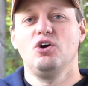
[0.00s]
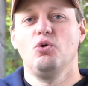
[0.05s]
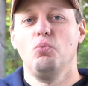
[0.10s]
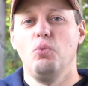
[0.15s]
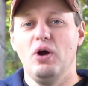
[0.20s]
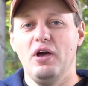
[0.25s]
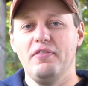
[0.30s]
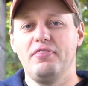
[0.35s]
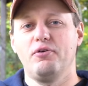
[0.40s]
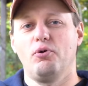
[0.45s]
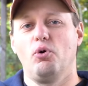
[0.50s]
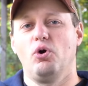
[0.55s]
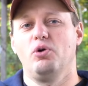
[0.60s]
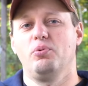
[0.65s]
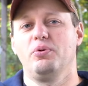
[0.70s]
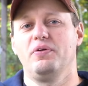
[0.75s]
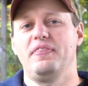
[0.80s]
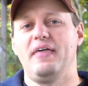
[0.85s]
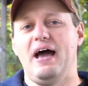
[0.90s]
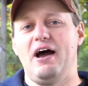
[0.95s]
with or
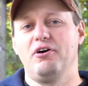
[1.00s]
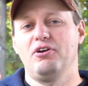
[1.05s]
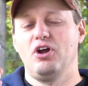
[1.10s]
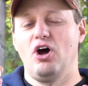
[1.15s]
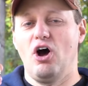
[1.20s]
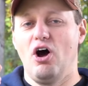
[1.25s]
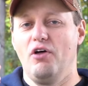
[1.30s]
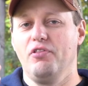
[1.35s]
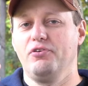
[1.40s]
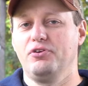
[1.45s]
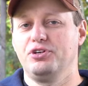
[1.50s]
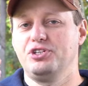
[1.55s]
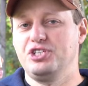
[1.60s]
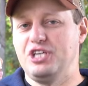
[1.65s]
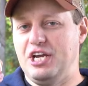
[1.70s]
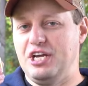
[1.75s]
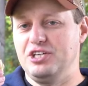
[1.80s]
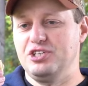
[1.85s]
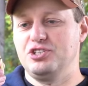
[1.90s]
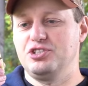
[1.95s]
without other
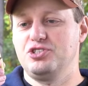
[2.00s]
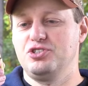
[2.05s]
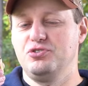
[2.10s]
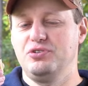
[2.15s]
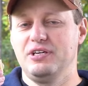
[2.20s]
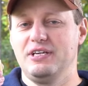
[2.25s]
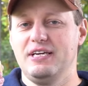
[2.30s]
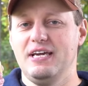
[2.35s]
changes to the